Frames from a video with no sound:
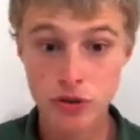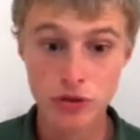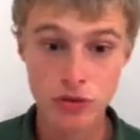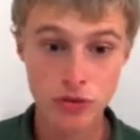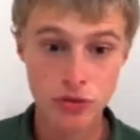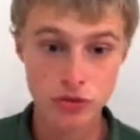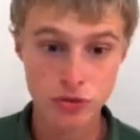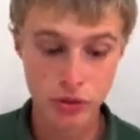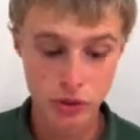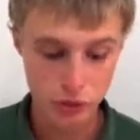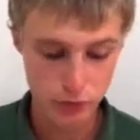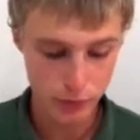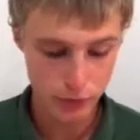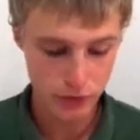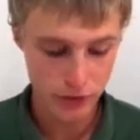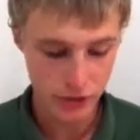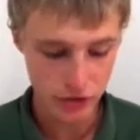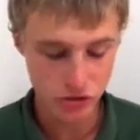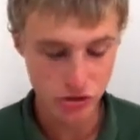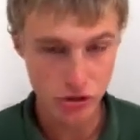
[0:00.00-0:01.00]
do
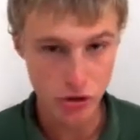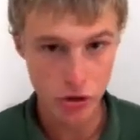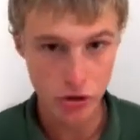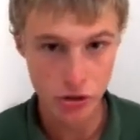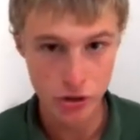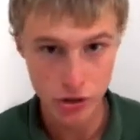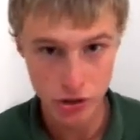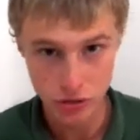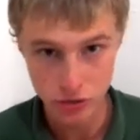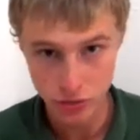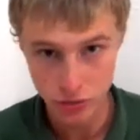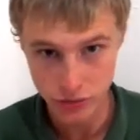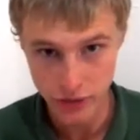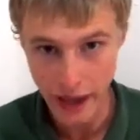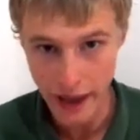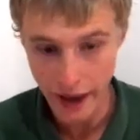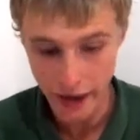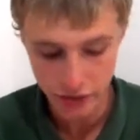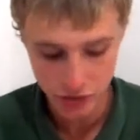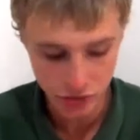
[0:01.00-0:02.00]
transportation, are you going to do a
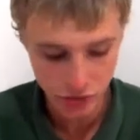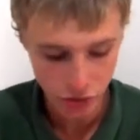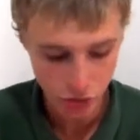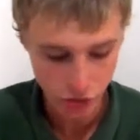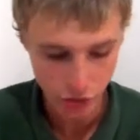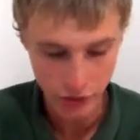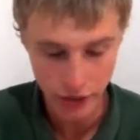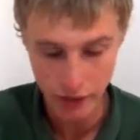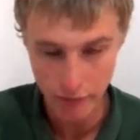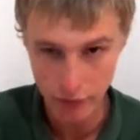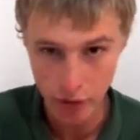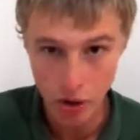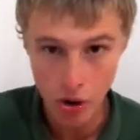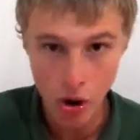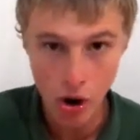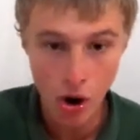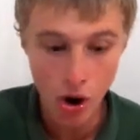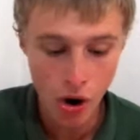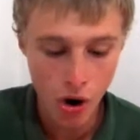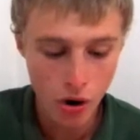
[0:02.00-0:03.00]
taxi, or are you going to have a
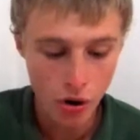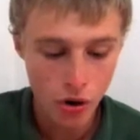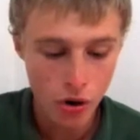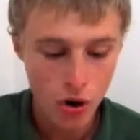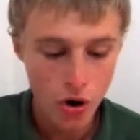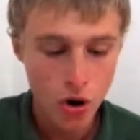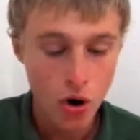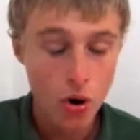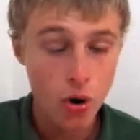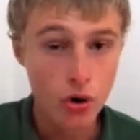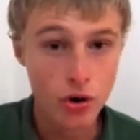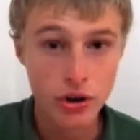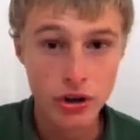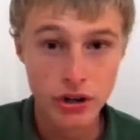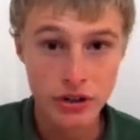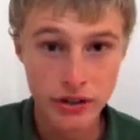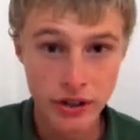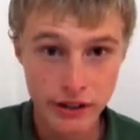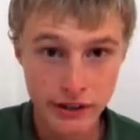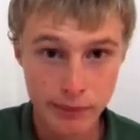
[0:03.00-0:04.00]
car, or are you
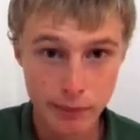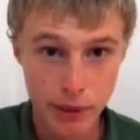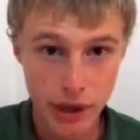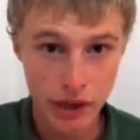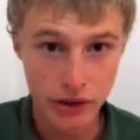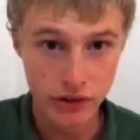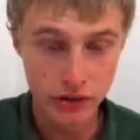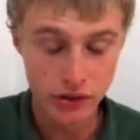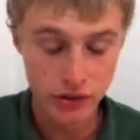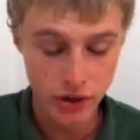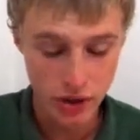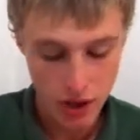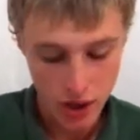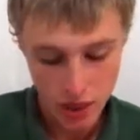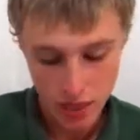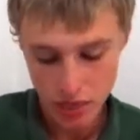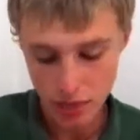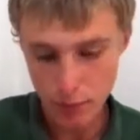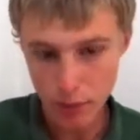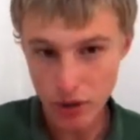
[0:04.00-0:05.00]
going to take the bus?
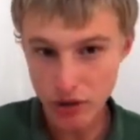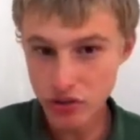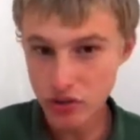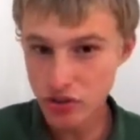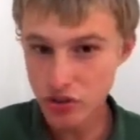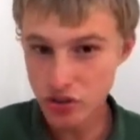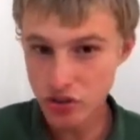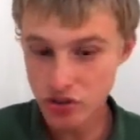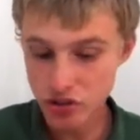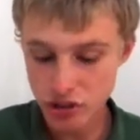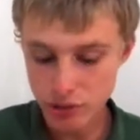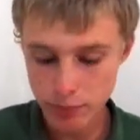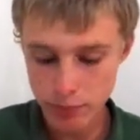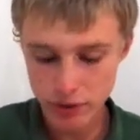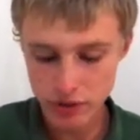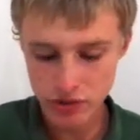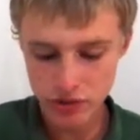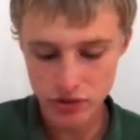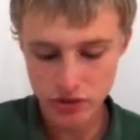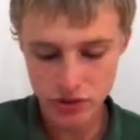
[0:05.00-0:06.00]
The bus is the
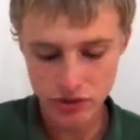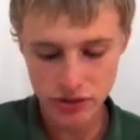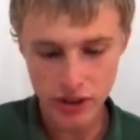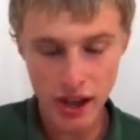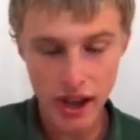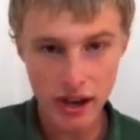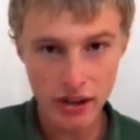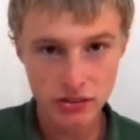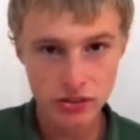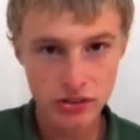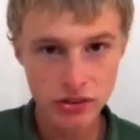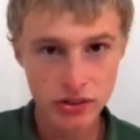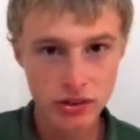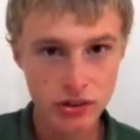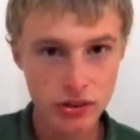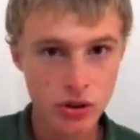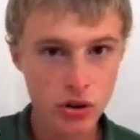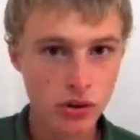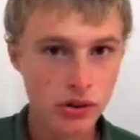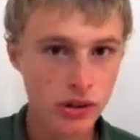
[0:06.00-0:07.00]
cheapest, the
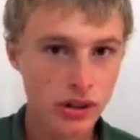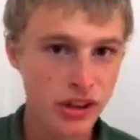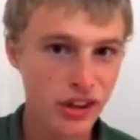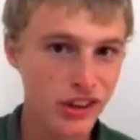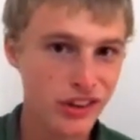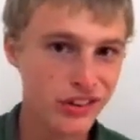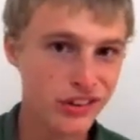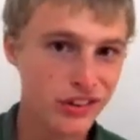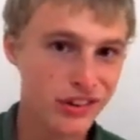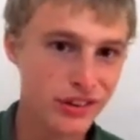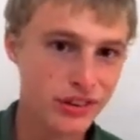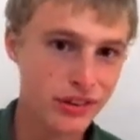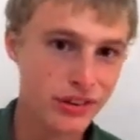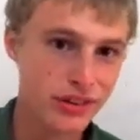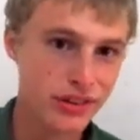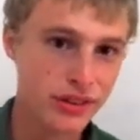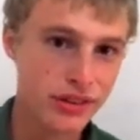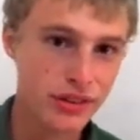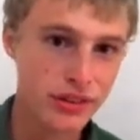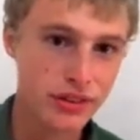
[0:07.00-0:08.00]
taxi is
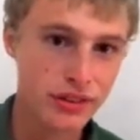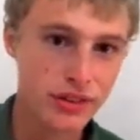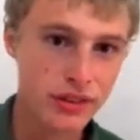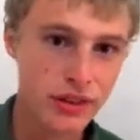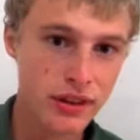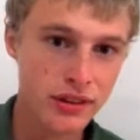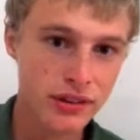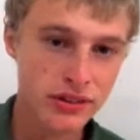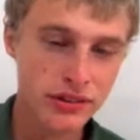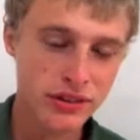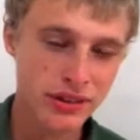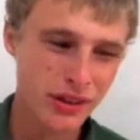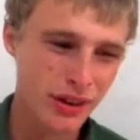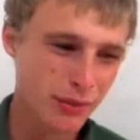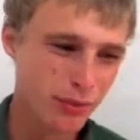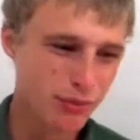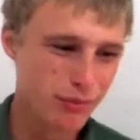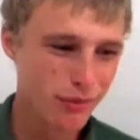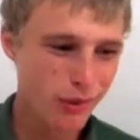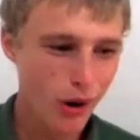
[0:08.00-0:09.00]

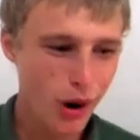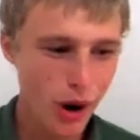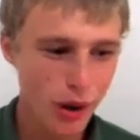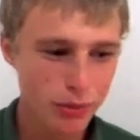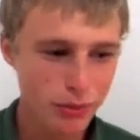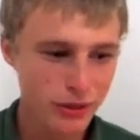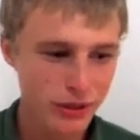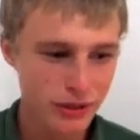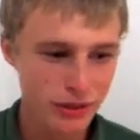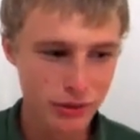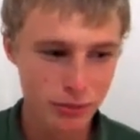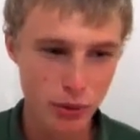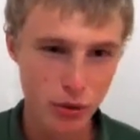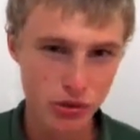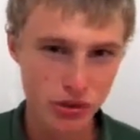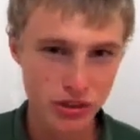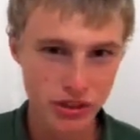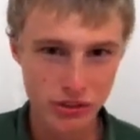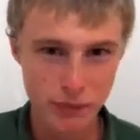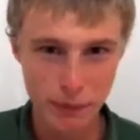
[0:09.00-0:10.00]
probably the
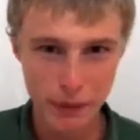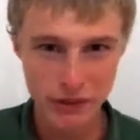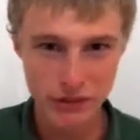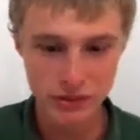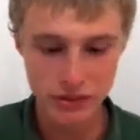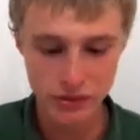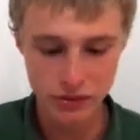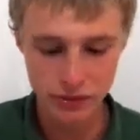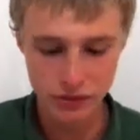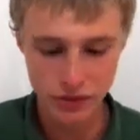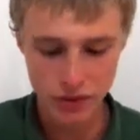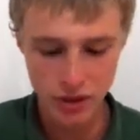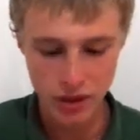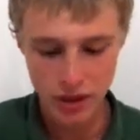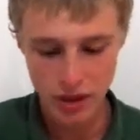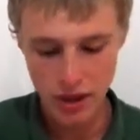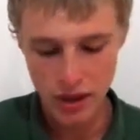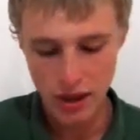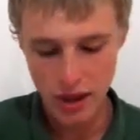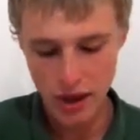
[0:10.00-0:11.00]
most expensive,
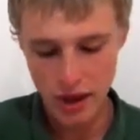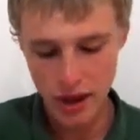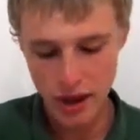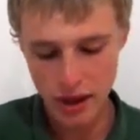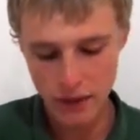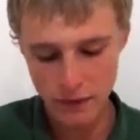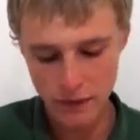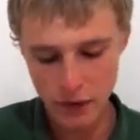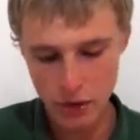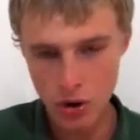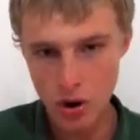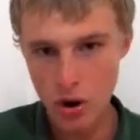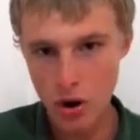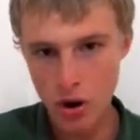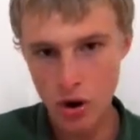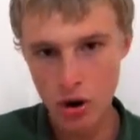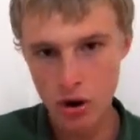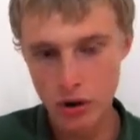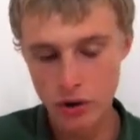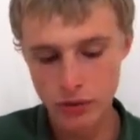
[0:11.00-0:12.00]
and the
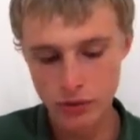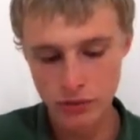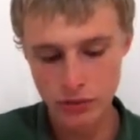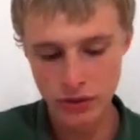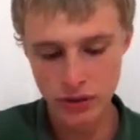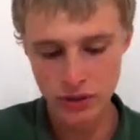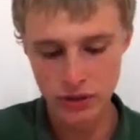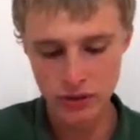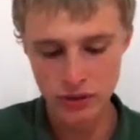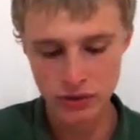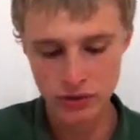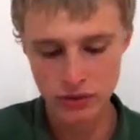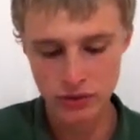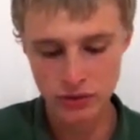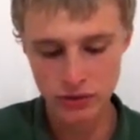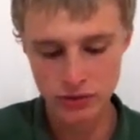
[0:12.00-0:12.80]
car the